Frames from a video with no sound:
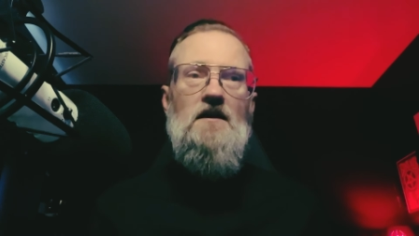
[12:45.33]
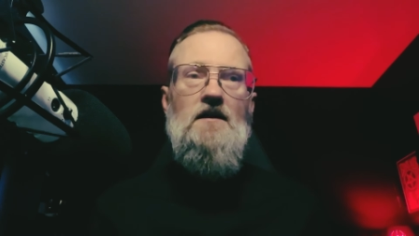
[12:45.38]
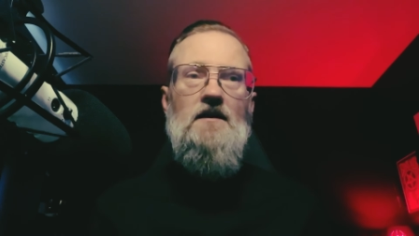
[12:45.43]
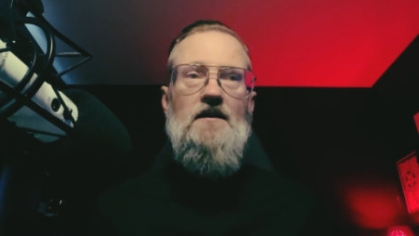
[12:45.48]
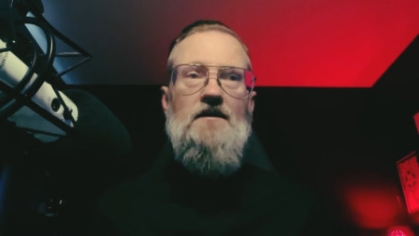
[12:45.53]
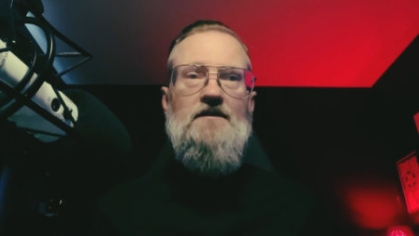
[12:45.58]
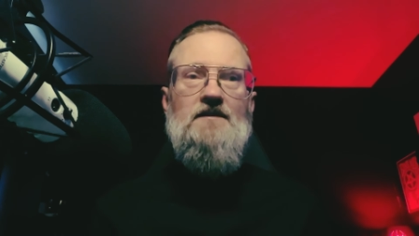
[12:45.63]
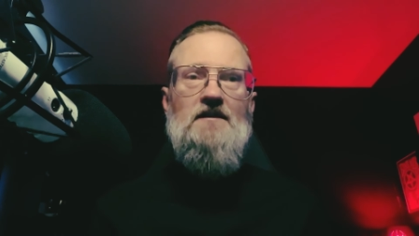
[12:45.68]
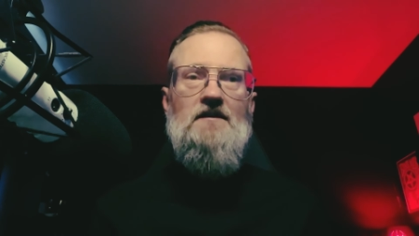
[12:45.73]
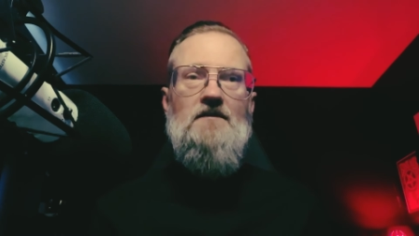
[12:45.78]

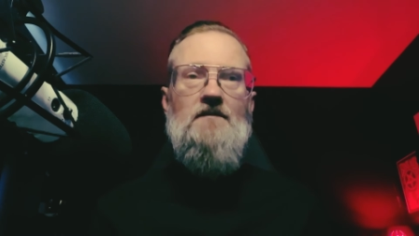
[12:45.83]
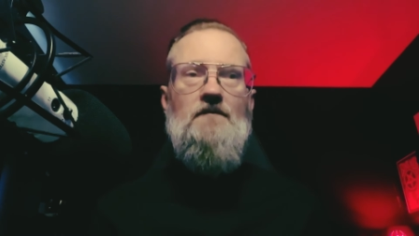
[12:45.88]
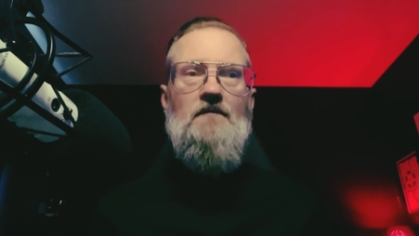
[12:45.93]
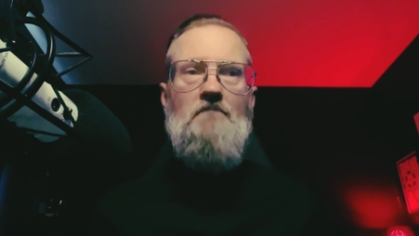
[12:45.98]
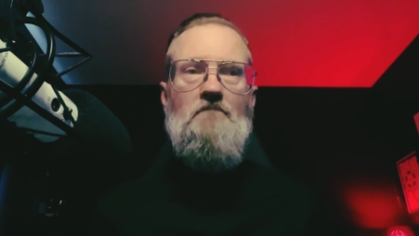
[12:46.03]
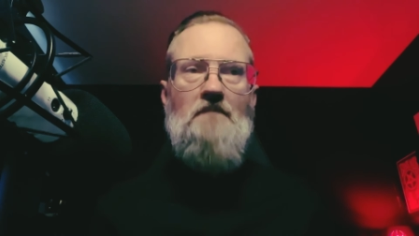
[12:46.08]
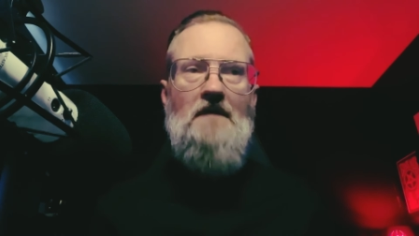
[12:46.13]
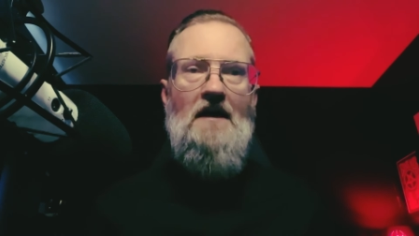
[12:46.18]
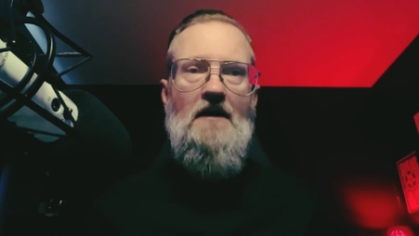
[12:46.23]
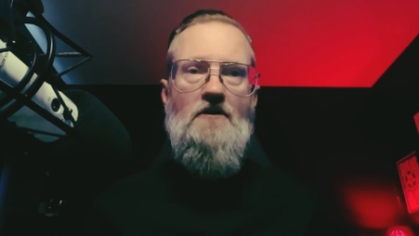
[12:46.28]
it didn't
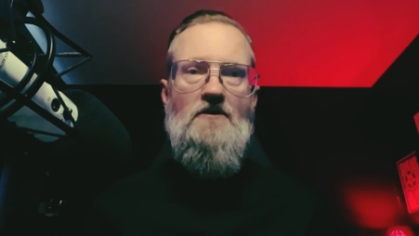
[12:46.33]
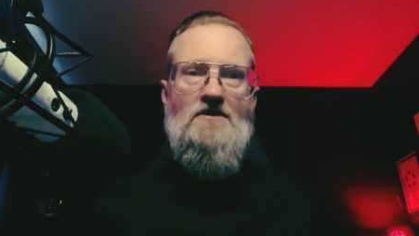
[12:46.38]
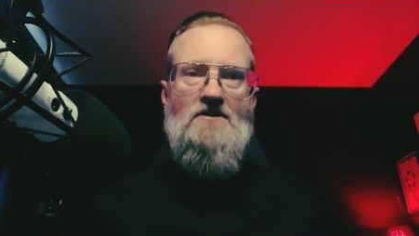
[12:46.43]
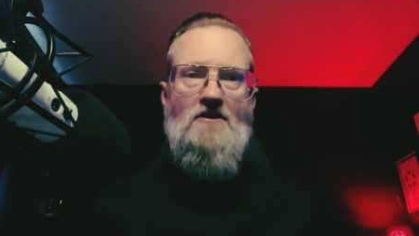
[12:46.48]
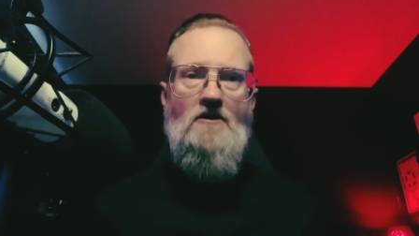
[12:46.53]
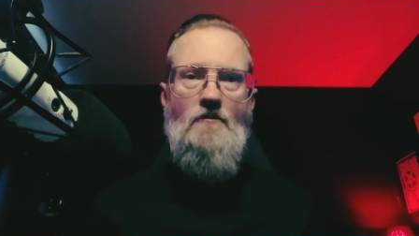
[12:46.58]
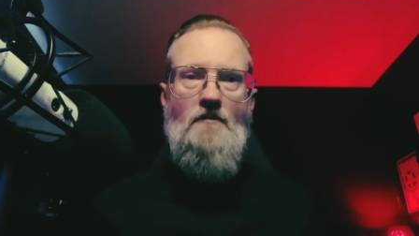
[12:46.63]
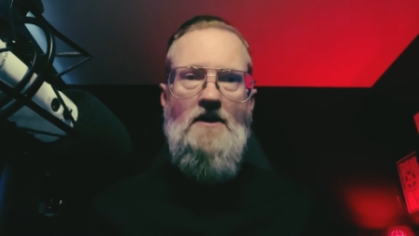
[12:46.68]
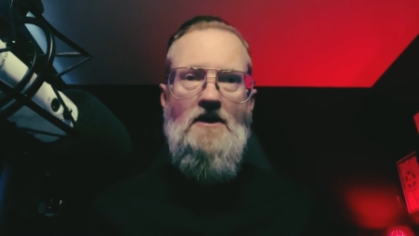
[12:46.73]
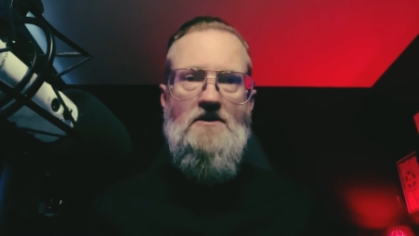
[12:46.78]
matter
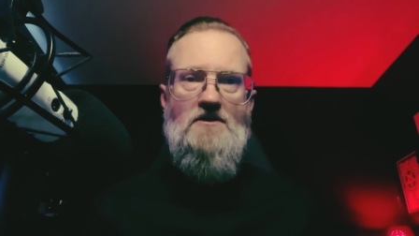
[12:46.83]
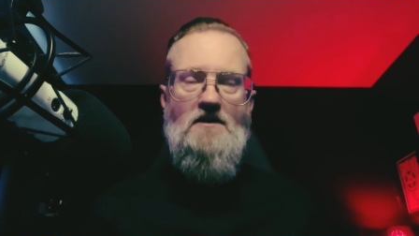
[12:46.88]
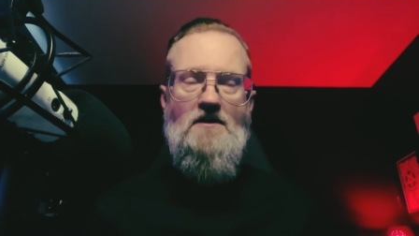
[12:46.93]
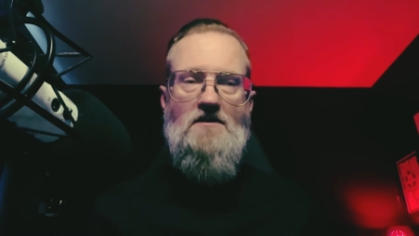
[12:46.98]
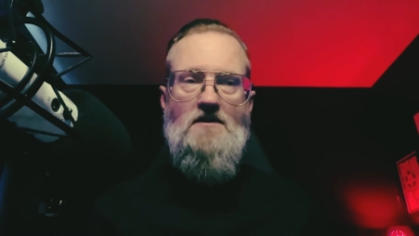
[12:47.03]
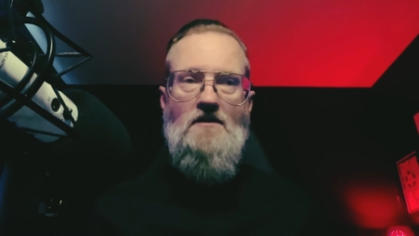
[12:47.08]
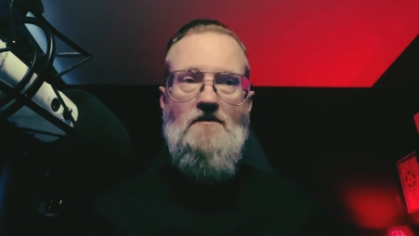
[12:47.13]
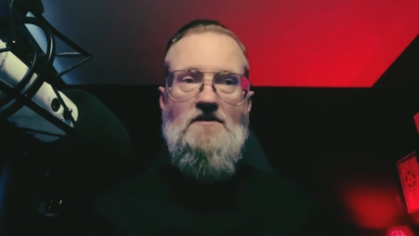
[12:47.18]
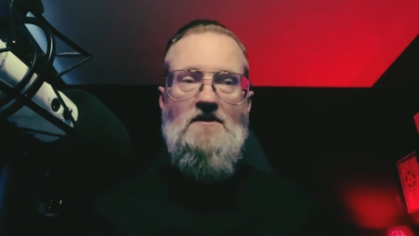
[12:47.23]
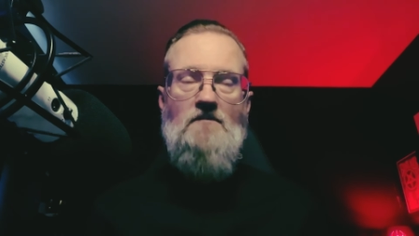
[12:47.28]
so much because
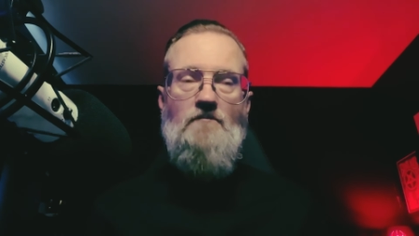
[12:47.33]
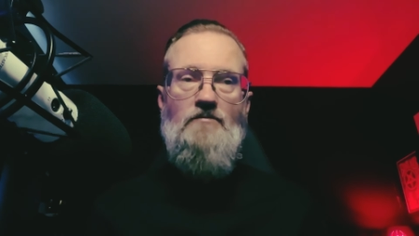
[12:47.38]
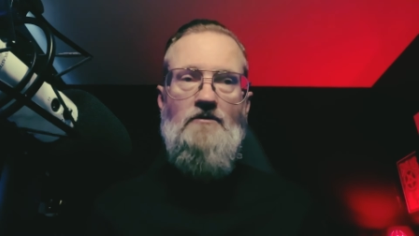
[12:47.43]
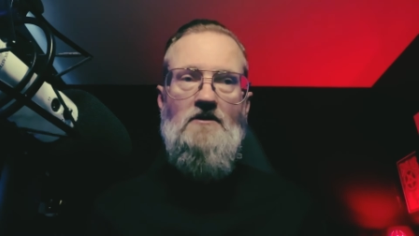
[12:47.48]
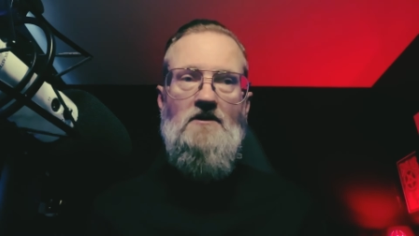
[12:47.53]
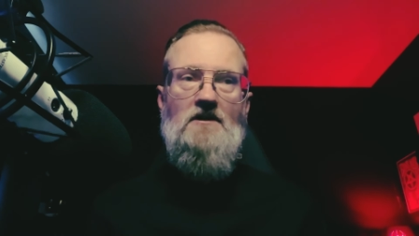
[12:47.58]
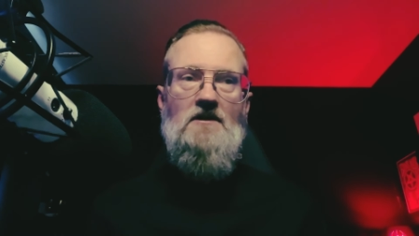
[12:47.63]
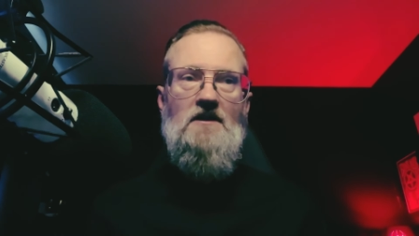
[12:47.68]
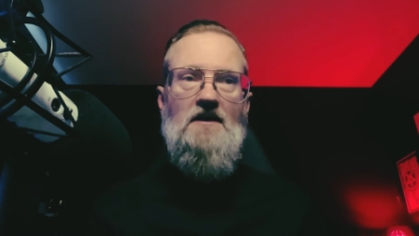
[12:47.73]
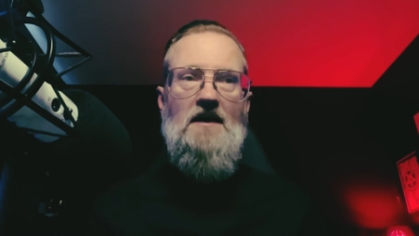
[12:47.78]
I was
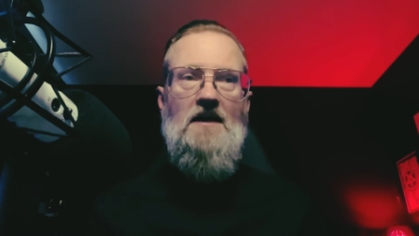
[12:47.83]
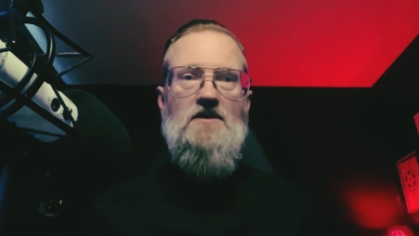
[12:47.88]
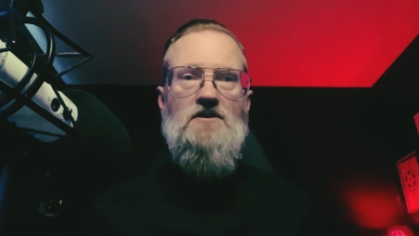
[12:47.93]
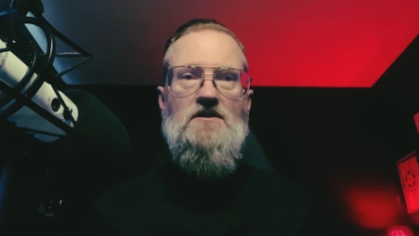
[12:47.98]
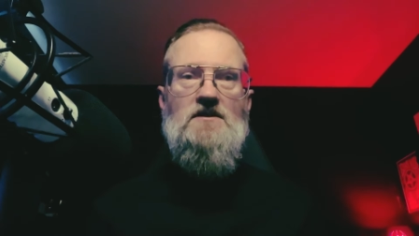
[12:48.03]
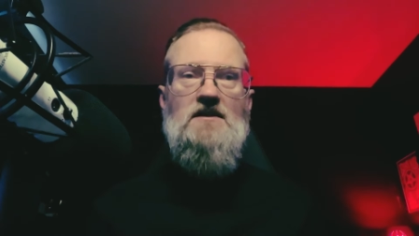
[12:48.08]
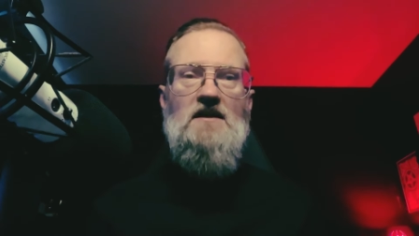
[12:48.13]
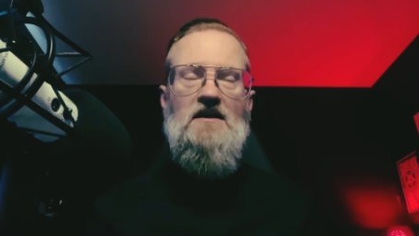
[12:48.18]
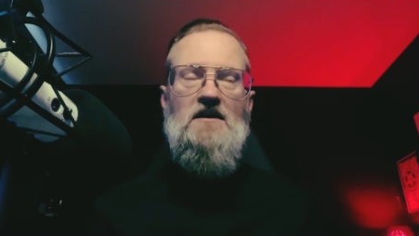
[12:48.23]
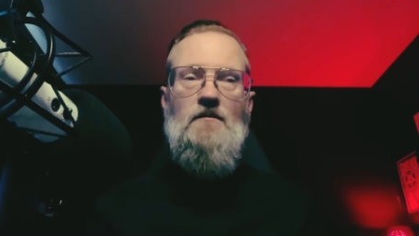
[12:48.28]
completely
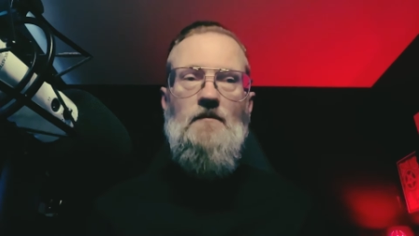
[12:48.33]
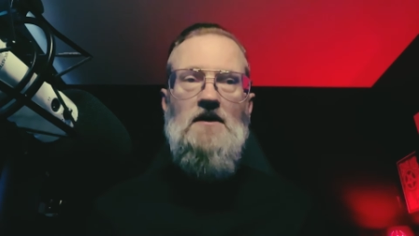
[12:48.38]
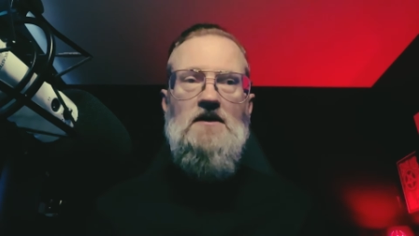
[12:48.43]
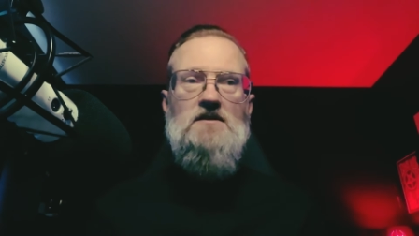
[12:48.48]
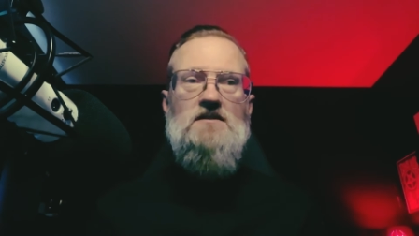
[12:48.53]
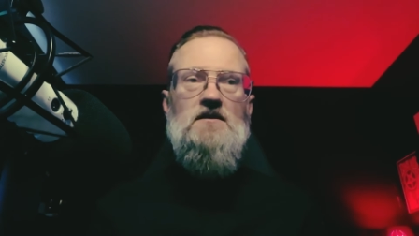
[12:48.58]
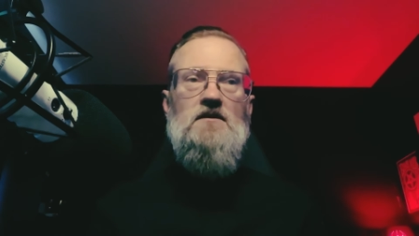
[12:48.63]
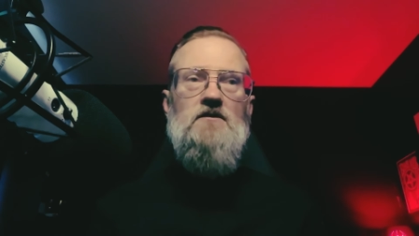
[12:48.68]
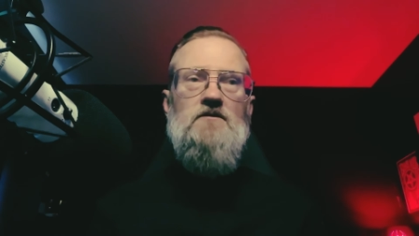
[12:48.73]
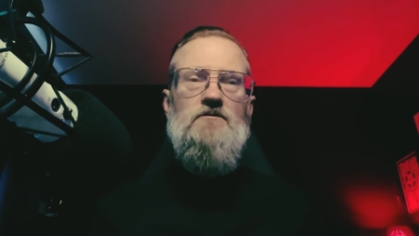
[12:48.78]
agitating
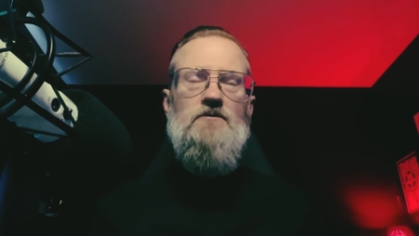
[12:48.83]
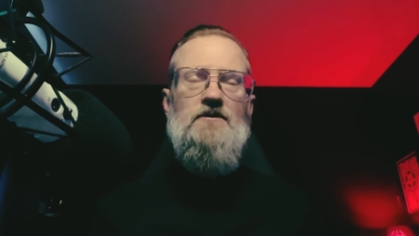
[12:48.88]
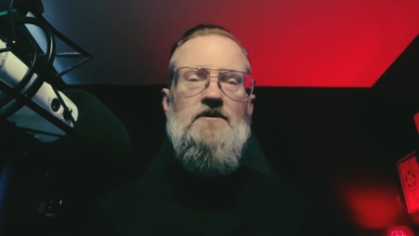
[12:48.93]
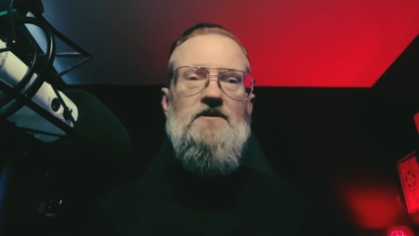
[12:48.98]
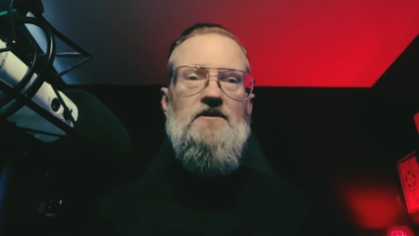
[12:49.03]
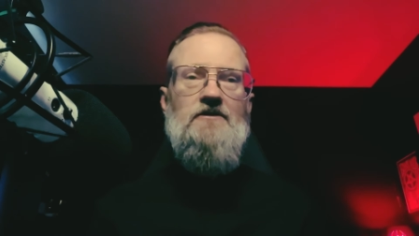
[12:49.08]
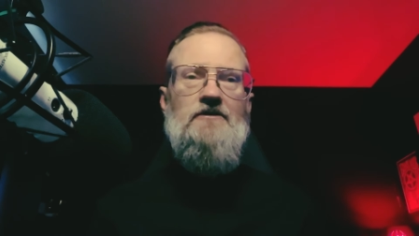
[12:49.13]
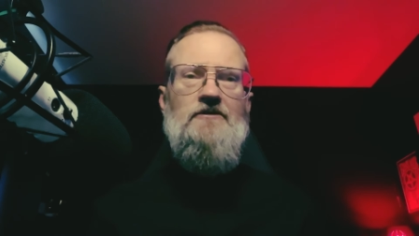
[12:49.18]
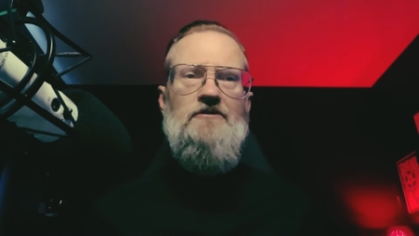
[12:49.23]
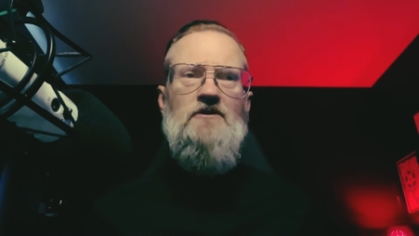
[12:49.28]
myself with
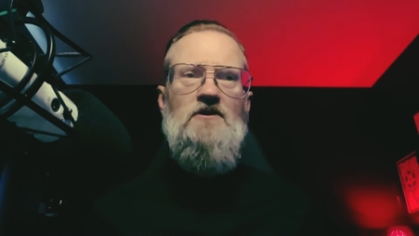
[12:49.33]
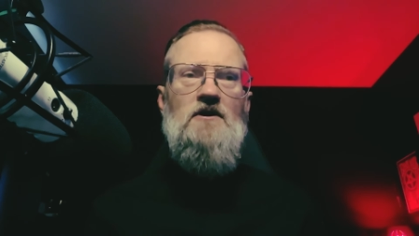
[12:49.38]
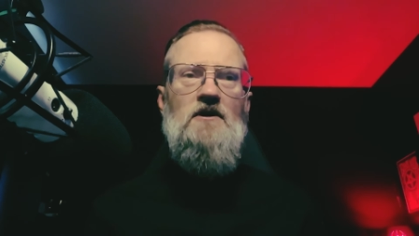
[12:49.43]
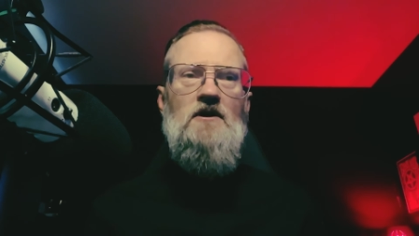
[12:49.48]
this